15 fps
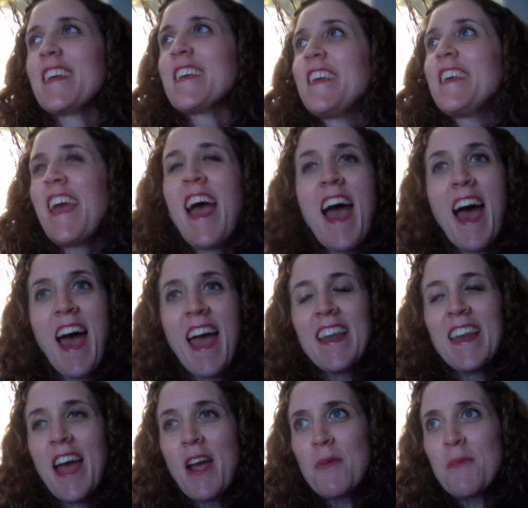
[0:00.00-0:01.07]

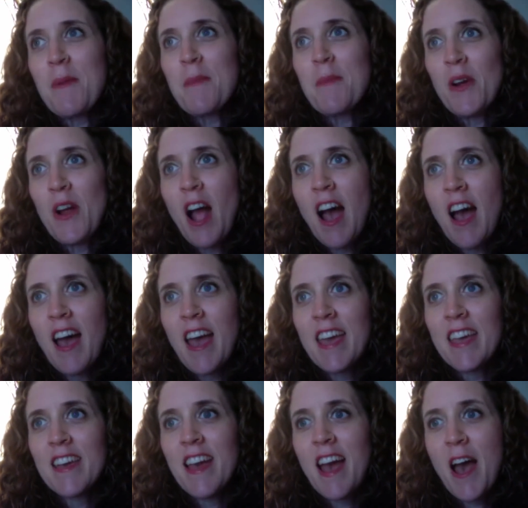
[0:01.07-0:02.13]
and I remember
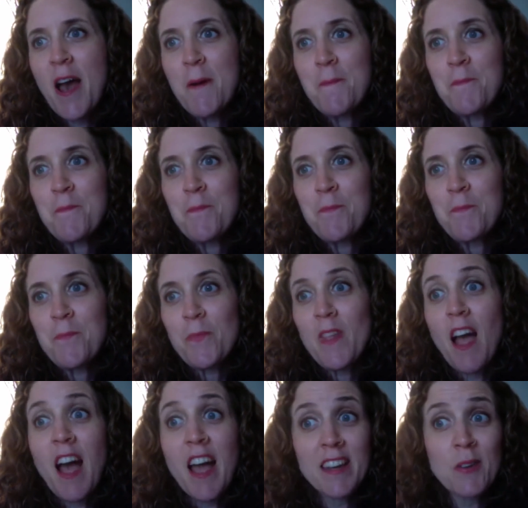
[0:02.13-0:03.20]
I
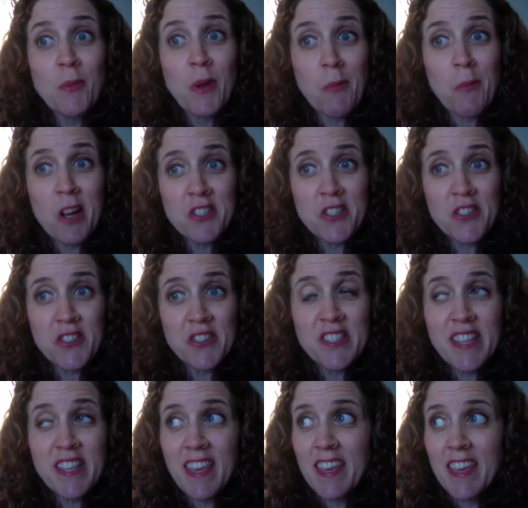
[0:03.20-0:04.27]
did Weight
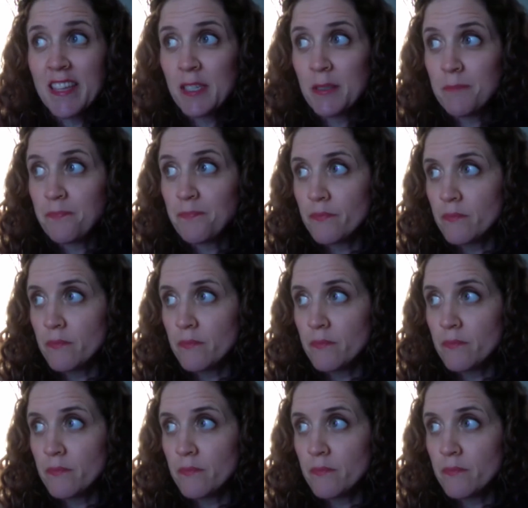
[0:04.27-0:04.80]
Watchers in